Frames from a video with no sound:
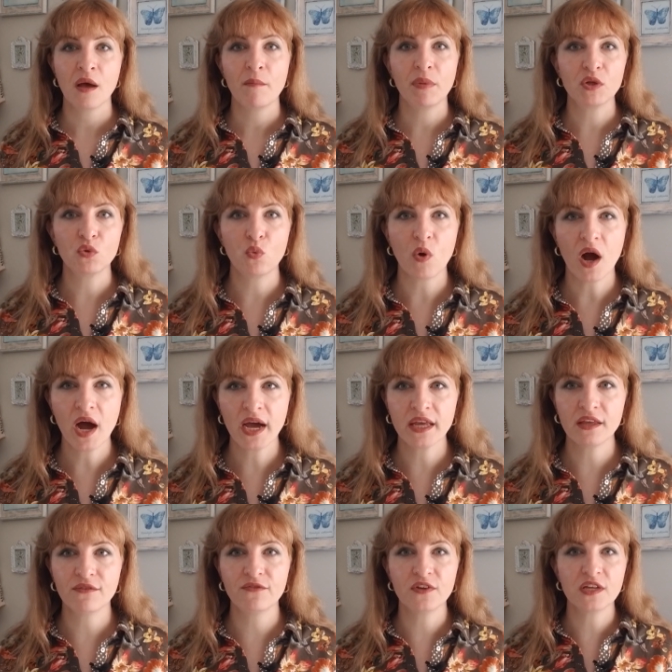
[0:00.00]
But why,
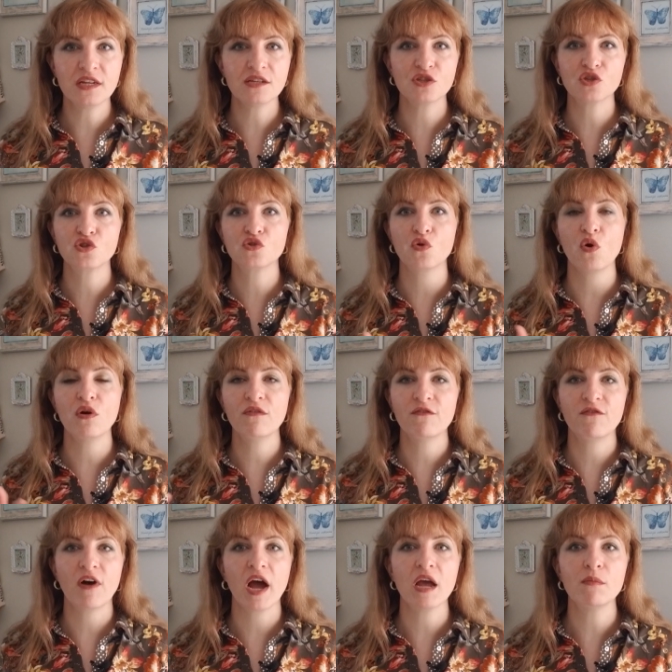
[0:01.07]
if it is
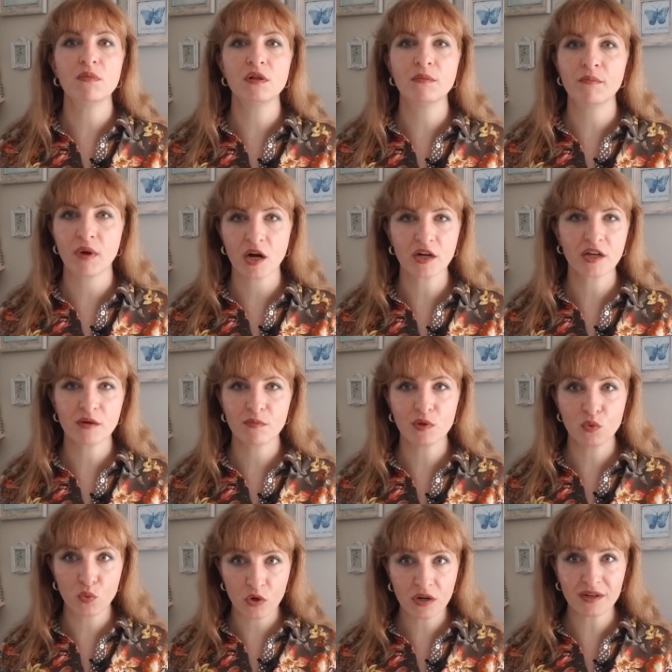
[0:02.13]
strong, viable,
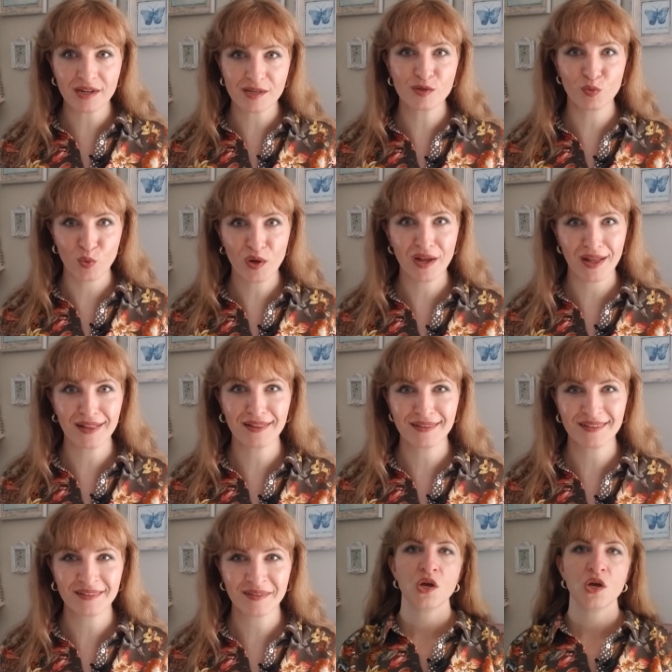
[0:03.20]
marketable work as well?